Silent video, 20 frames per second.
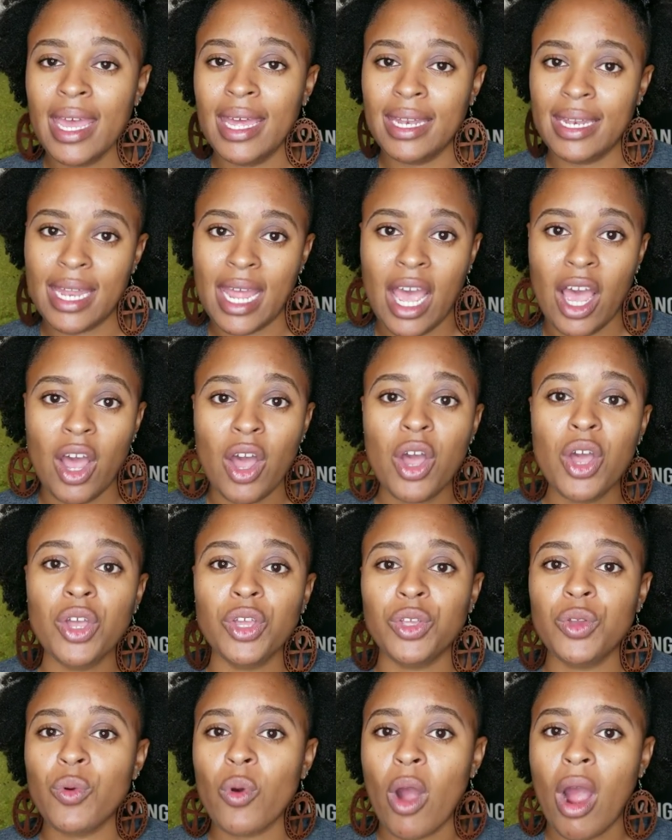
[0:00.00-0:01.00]
Now,
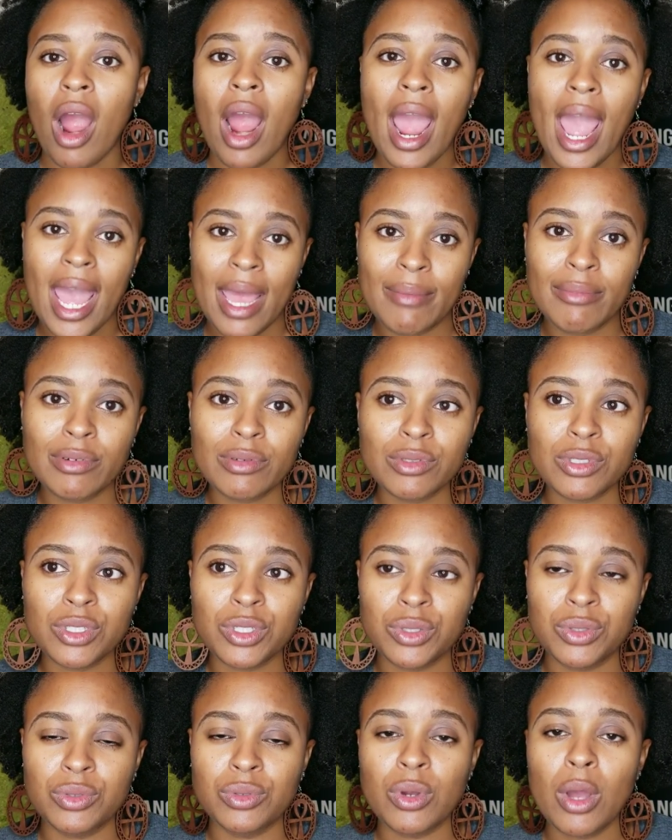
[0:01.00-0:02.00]
you are able
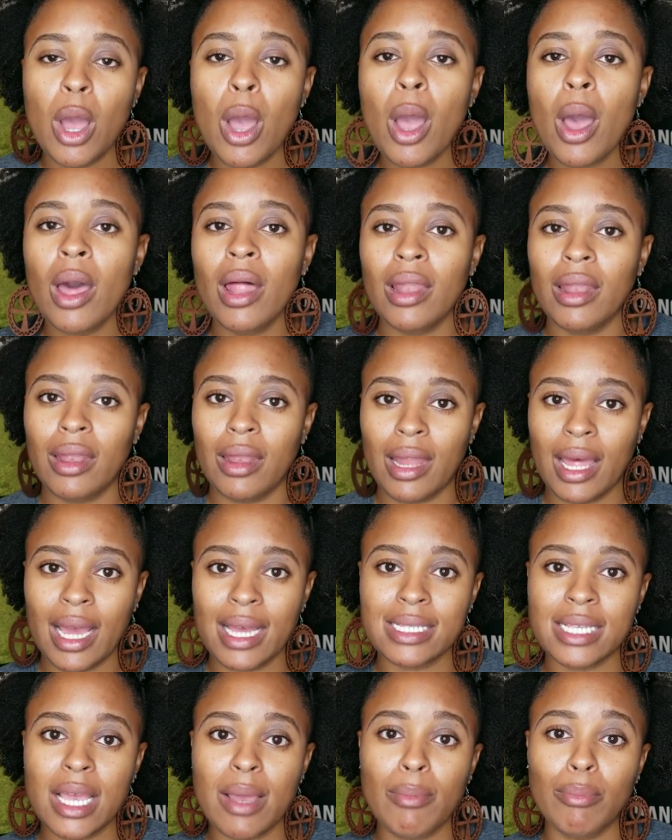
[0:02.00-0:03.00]
to, like I
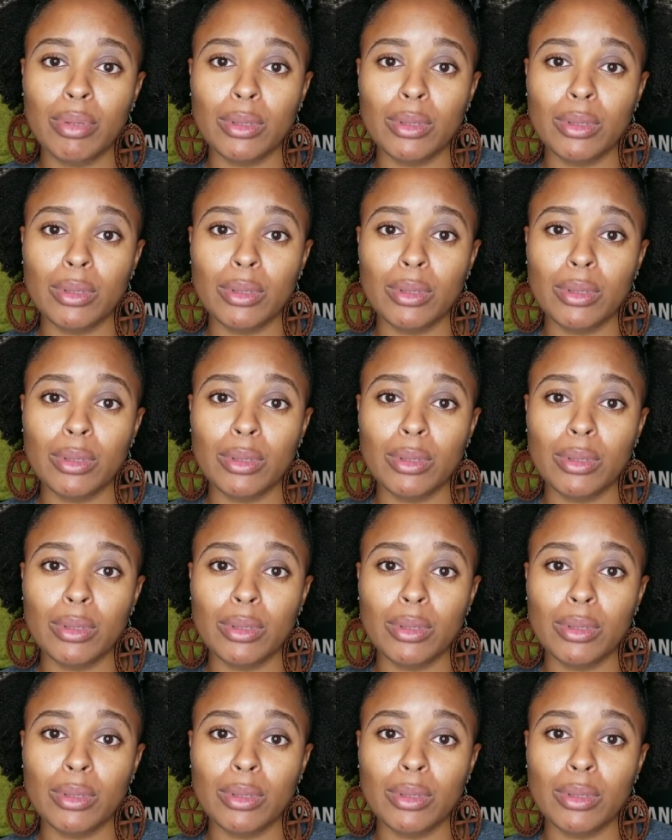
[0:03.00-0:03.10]
said,